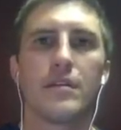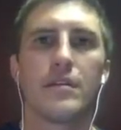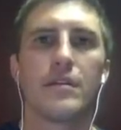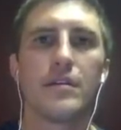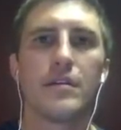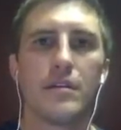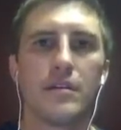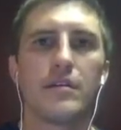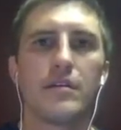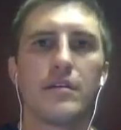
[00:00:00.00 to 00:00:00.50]

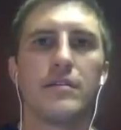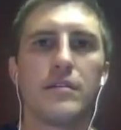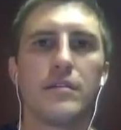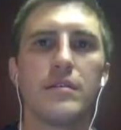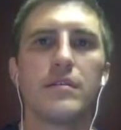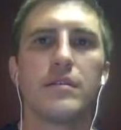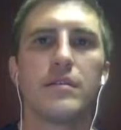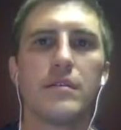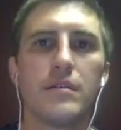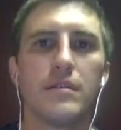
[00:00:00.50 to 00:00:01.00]

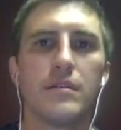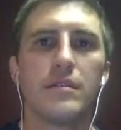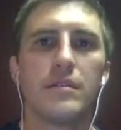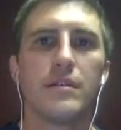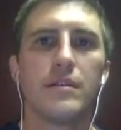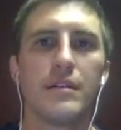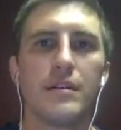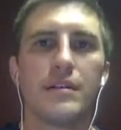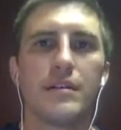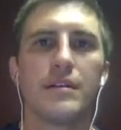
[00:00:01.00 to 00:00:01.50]

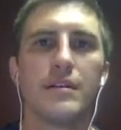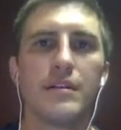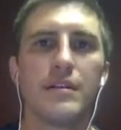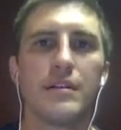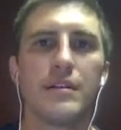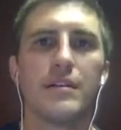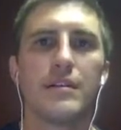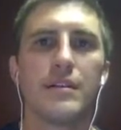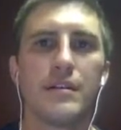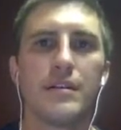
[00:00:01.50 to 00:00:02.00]

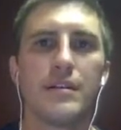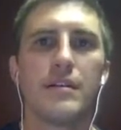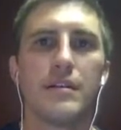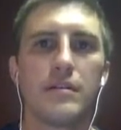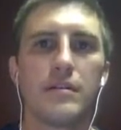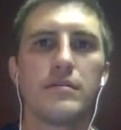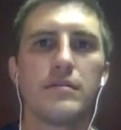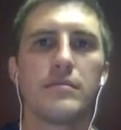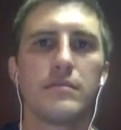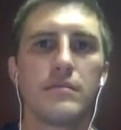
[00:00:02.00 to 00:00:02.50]

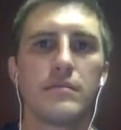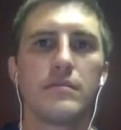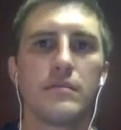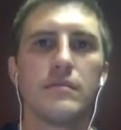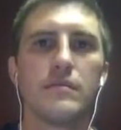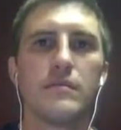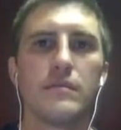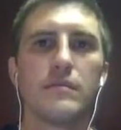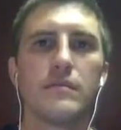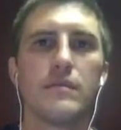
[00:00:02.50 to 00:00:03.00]

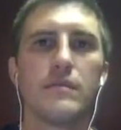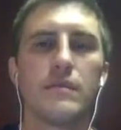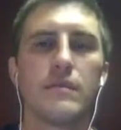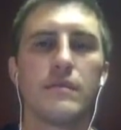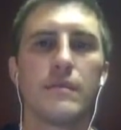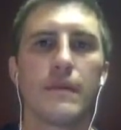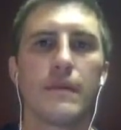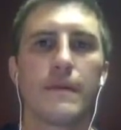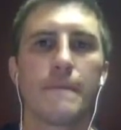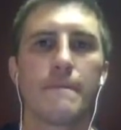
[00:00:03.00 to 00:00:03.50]

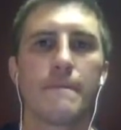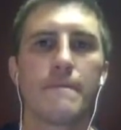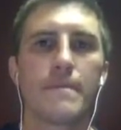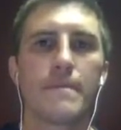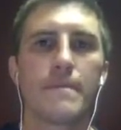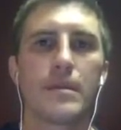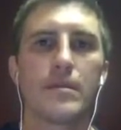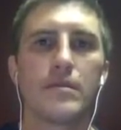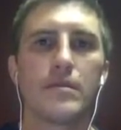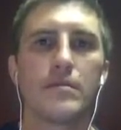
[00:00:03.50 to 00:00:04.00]

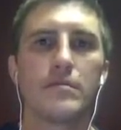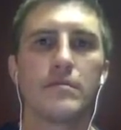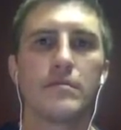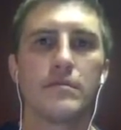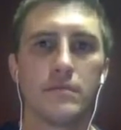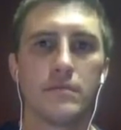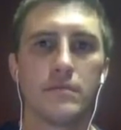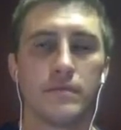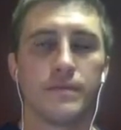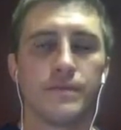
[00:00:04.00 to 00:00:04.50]

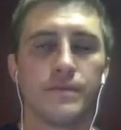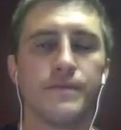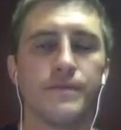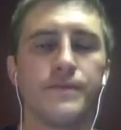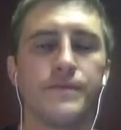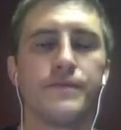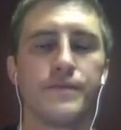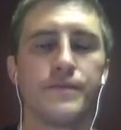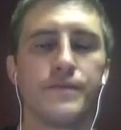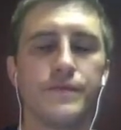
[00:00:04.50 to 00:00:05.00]

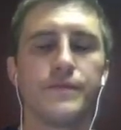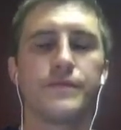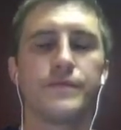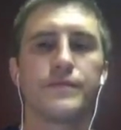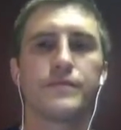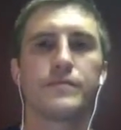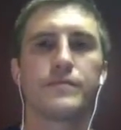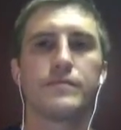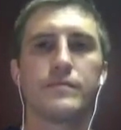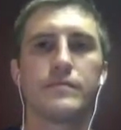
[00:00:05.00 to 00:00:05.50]

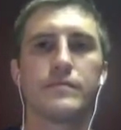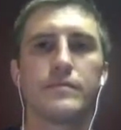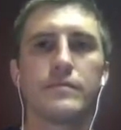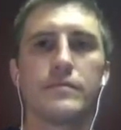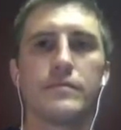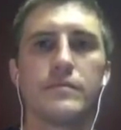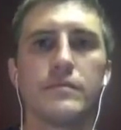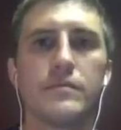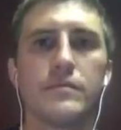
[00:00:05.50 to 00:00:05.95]
The person shown says nothing.